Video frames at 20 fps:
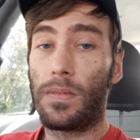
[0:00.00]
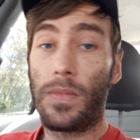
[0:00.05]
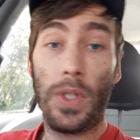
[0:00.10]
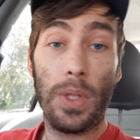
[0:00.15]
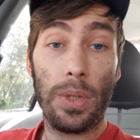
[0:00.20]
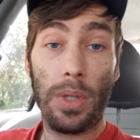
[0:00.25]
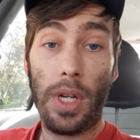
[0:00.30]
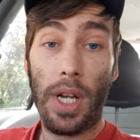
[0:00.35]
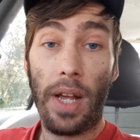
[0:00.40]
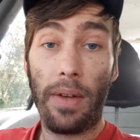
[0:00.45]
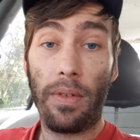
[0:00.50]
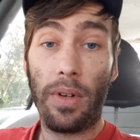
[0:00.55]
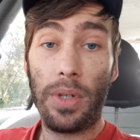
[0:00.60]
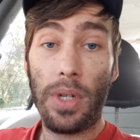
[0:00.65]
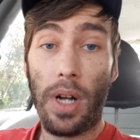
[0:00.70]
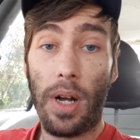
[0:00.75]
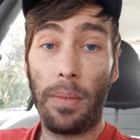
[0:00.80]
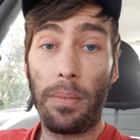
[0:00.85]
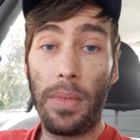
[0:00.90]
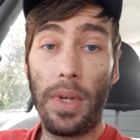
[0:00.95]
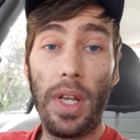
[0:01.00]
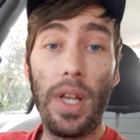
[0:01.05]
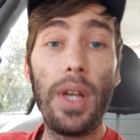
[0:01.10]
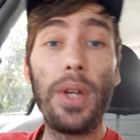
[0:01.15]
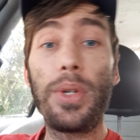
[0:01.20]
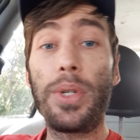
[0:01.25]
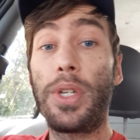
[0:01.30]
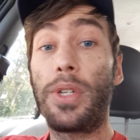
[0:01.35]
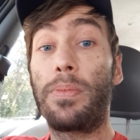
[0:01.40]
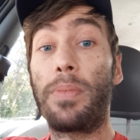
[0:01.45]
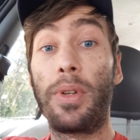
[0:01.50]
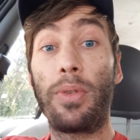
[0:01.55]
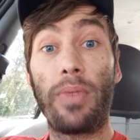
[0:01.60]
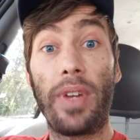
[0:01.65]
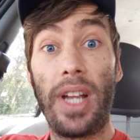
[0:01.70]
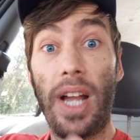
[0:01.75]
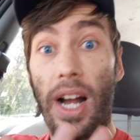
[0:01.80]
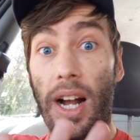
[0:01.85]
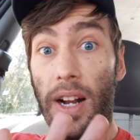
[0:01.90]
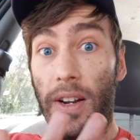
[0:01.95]
shouldn't have her job. She's been
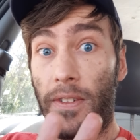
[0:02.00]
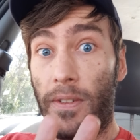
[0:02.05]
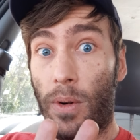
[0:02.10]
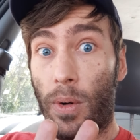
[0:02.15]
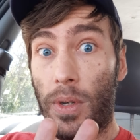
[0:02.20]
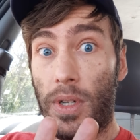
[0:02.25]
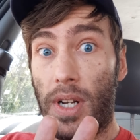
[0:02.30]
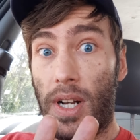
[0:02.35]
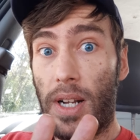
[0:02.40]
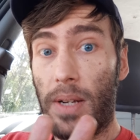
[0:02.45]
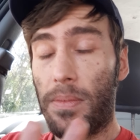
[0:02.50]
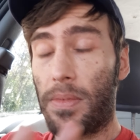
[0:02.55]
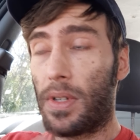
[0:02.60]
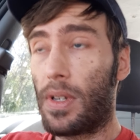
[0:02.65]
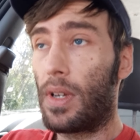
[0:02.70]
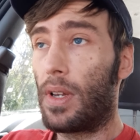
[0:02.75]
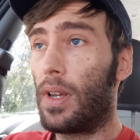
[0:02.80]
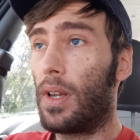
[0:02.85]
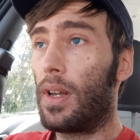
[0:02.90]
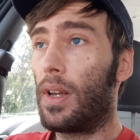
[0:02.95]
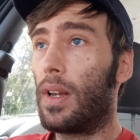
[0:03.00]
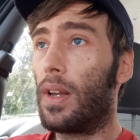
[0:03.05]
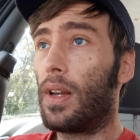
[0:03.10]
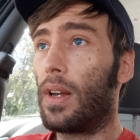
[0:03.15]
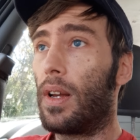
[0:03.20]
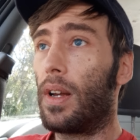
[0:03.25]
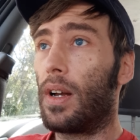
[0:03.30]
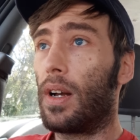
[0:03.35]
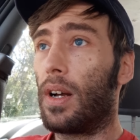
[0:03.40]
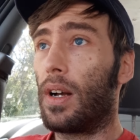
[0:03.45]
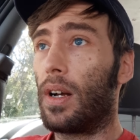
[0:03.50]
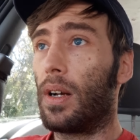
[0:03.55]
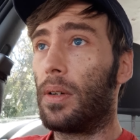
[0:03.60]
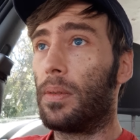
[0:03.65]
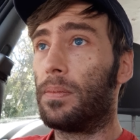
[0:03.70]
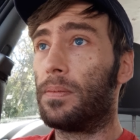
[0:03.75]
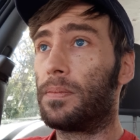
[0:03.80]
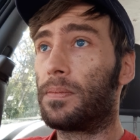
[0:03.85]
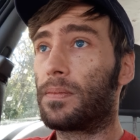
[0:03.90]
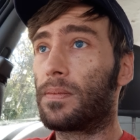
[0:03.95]
rehired 4 times.
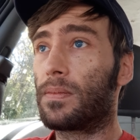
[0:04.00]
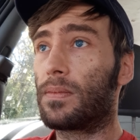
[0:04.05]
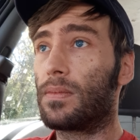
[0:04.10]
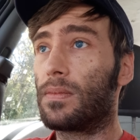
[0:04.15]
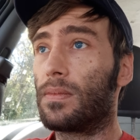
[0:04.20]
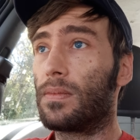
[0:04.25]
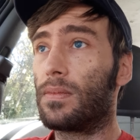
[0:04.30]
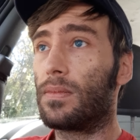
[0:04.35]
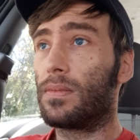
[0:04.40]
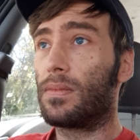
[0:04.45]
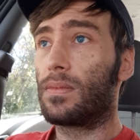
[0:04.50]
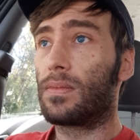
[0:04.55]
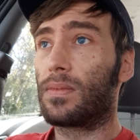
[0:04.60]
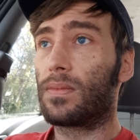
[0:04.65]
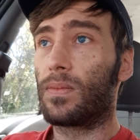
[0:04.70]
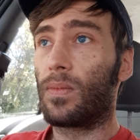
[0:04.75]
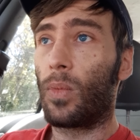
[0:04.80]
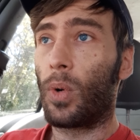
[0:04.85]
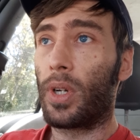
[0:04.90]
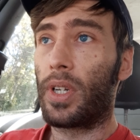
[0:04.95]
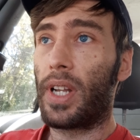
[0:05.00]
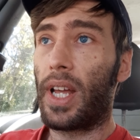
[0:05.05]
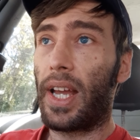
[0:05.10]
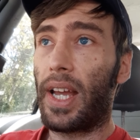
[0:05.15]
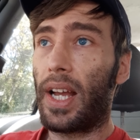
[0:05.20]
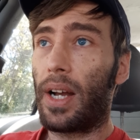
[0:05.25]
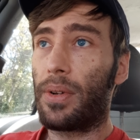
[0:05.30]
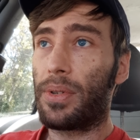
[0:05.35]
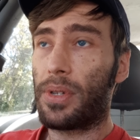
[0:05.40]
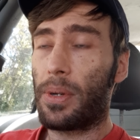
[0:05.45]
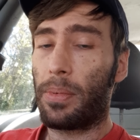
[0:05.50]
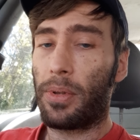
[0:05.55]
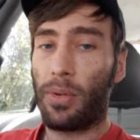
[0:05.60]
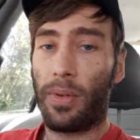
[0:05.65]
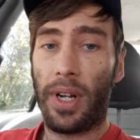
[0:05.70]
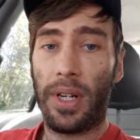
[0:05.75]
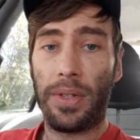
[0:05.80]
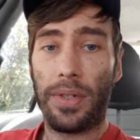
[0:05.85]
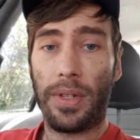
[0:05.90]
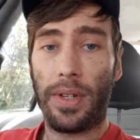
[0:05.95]
Um, One day I was up at the
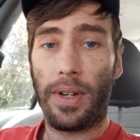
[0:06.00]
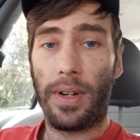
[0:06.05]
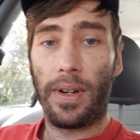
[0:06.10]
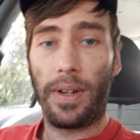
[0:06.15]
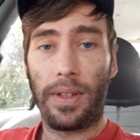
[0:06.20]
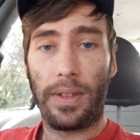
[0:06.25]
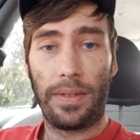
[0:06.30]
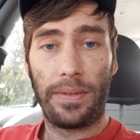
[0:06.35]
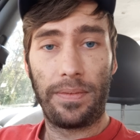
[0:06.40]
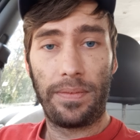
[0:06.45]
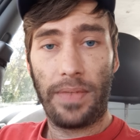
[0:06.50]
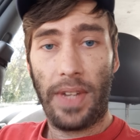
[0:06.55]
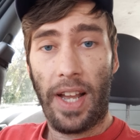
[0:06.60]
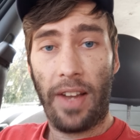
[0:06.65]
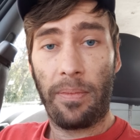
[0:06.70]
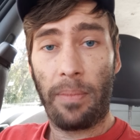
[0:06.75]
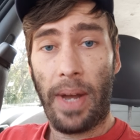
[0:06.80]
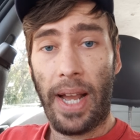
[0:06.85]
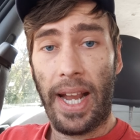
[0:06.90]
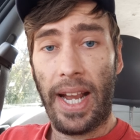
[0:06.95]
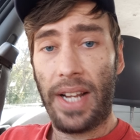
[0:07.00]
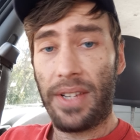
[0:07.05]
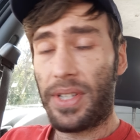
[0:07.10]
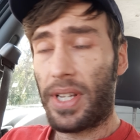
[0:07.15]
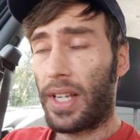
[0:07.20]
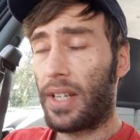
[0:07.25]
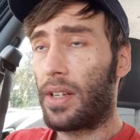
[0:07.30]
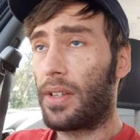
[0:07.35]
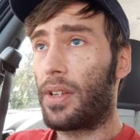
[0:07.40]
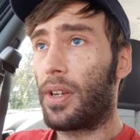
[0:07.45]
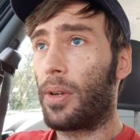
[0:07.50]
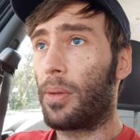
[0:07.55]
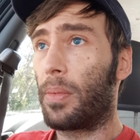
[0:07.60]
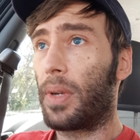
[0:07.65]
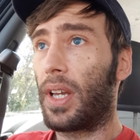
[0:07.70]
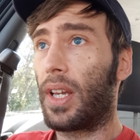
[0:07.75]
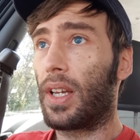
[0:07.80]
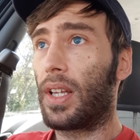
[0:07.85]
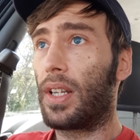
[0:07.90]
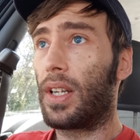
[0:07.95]
register and having my ass handed to me,
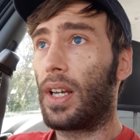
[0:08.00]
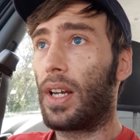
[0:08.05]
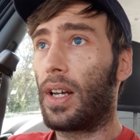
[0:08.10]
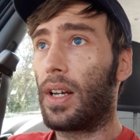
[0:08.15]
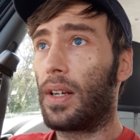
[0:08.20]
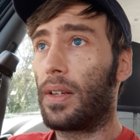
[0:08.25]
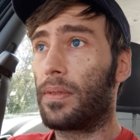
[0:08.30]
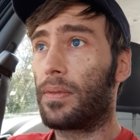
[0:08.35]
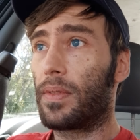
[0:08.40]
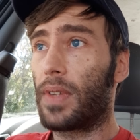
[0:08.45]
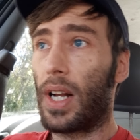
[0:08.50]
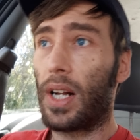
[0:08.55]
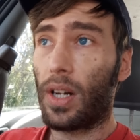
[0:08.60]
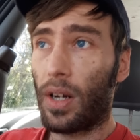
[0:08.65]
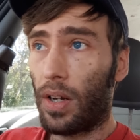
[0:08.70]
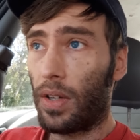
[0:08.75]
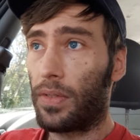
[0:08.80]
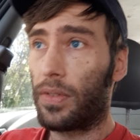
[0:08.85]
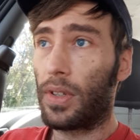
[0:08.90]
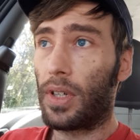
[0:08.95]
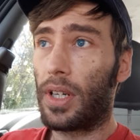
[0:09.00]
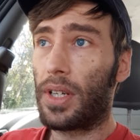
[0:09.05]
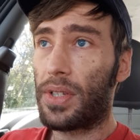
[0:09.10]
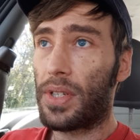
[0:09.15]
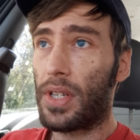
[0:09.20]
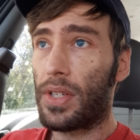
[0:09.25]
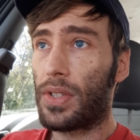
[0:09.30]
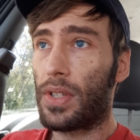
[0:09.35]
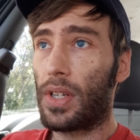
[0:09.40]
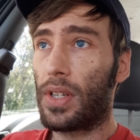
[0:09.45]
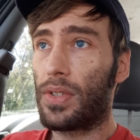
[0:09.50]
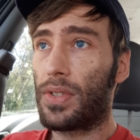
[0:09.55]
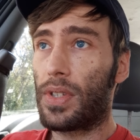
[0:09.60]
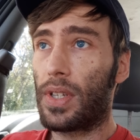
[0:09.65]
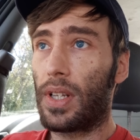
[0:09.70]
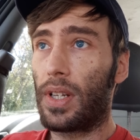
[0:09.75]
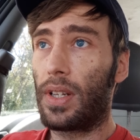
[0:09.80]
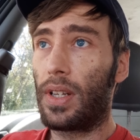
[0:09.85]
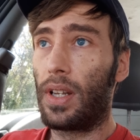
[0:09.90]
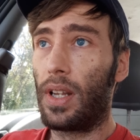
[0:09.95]
and I called for assistance,
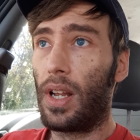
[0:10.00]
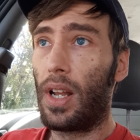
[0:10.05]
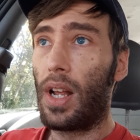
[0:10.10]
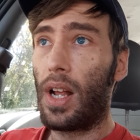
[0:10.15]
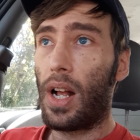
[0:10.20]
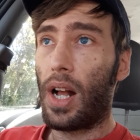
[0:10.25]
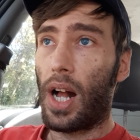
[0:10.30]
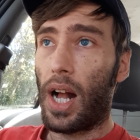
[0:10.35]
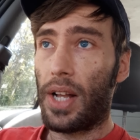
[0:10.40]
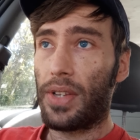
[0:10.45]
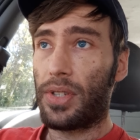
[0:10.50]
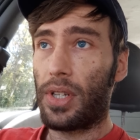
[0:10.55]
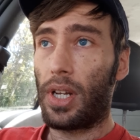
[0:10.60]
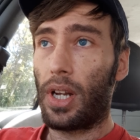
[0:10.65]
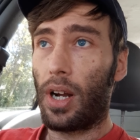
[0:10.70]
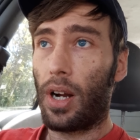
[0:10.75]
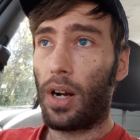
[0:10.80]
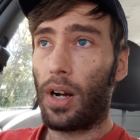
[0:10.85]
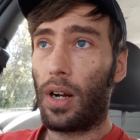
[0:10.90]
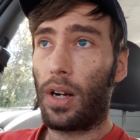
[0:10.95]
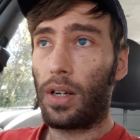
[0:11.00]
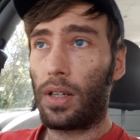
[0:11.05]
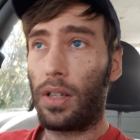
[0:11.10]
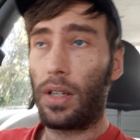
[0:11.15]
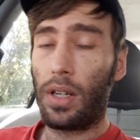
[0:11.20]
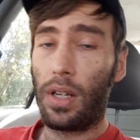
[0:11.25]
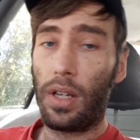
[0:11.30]
and I see her